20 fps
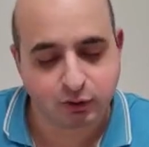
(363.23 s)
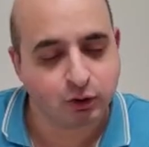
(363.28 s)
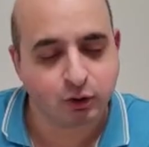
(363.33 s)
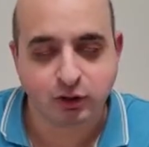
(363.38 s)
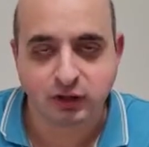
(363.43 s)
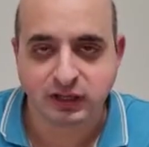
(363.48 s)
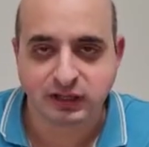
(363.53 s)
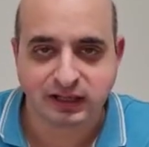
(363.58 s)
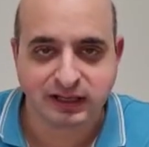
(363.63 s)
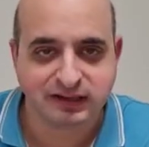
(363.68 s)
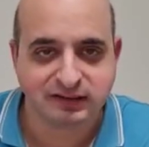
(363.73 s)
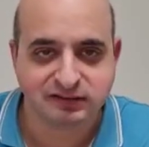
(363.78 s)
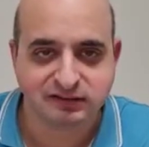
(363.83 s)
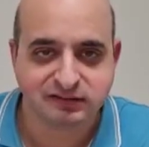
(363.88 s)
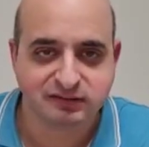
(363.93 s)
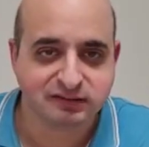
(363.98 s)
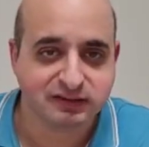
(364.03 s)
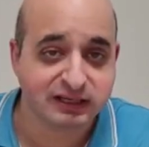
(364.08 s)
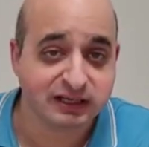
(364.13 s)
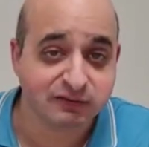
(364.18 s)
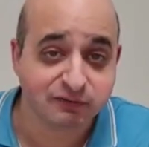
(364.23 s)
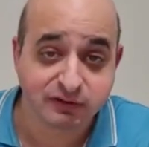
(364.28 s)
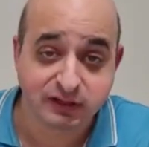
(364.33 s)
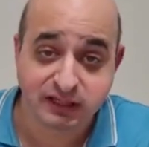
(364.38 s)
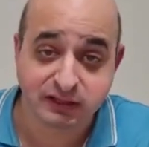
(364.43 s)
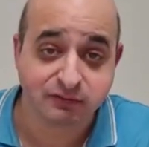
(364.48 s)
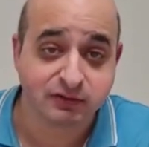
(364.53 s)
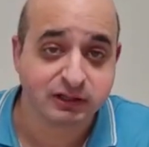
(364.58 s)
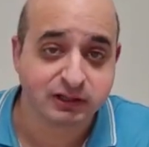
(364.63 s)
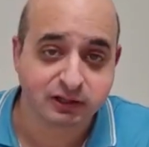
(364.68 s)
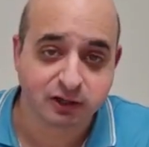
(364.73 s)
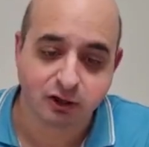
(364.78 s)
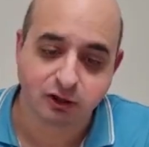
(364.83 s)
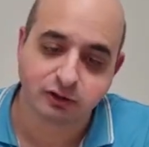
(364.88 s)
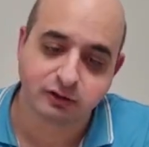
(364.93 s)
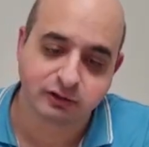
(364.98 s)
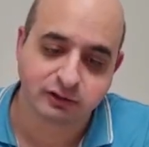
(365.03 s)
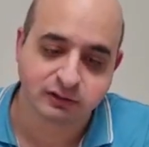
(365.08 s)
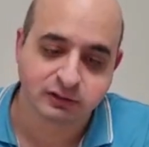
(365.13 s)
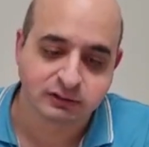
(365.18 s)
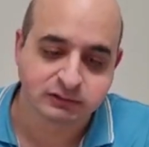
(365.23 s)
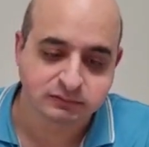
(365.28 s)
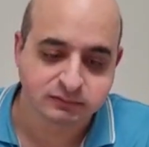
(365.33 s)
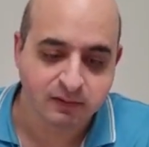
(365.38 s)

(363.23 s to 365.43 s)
all a nice, even colour.